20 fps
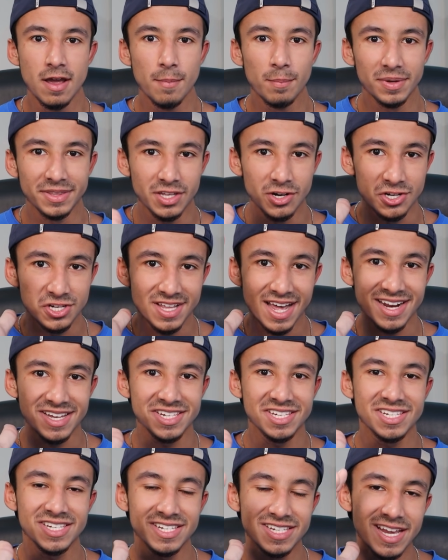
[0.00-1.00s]
But there's not a
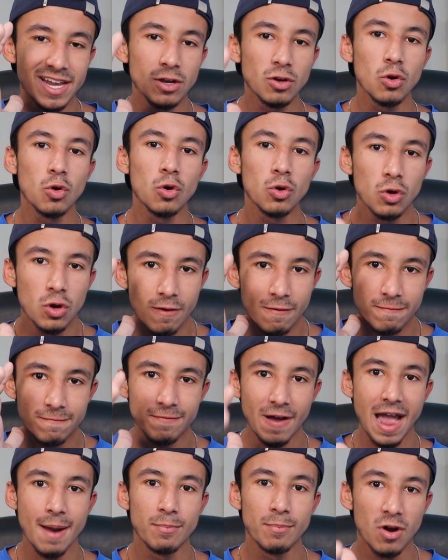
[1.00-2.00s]
single
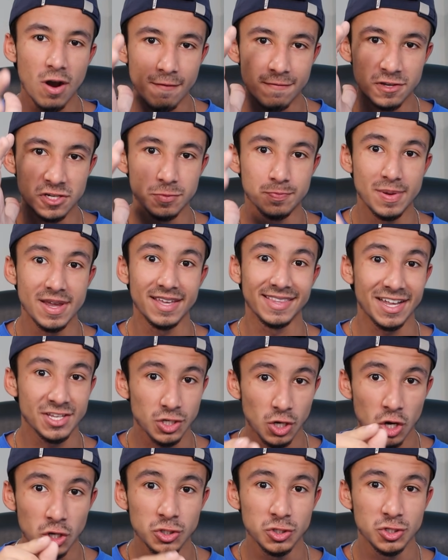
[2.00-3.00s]
fiber of his being
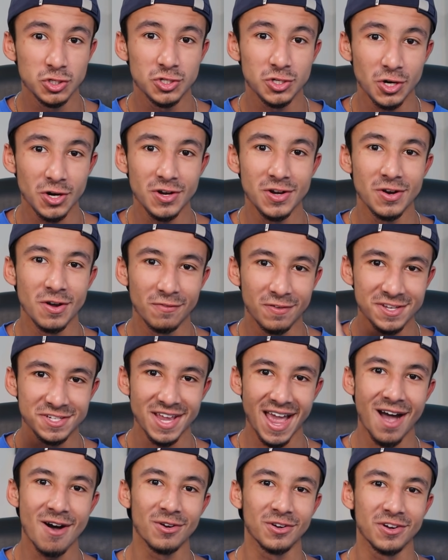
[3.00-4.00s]
that's uncertain of
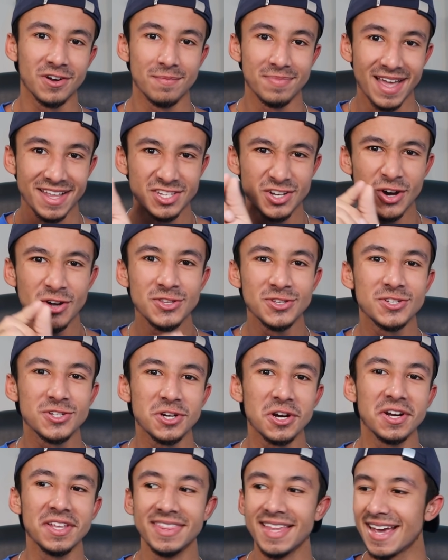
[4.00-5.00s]
his outcome, that's
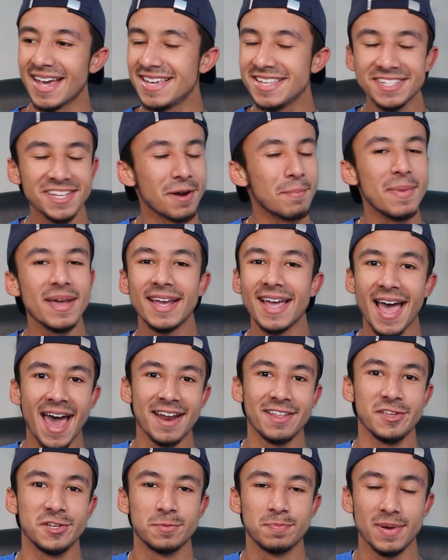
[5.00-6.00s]
uncertain that he's gonna make it
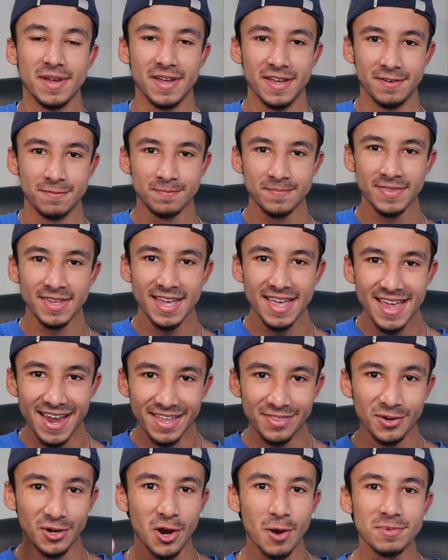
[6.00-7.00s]
out of this pit.
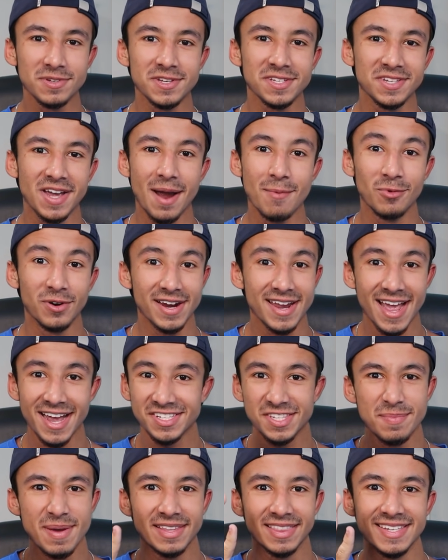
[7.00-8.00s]
And there comes a time where he
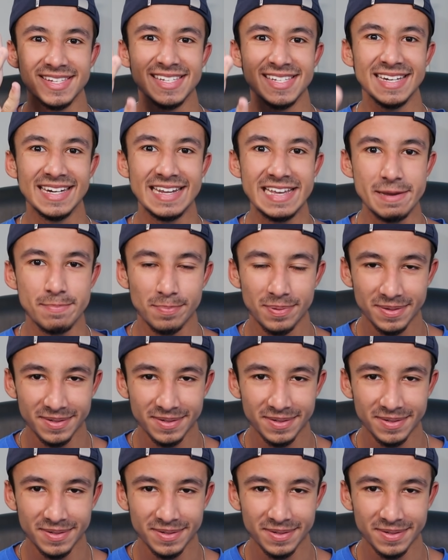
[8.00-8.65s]
has to make this leap.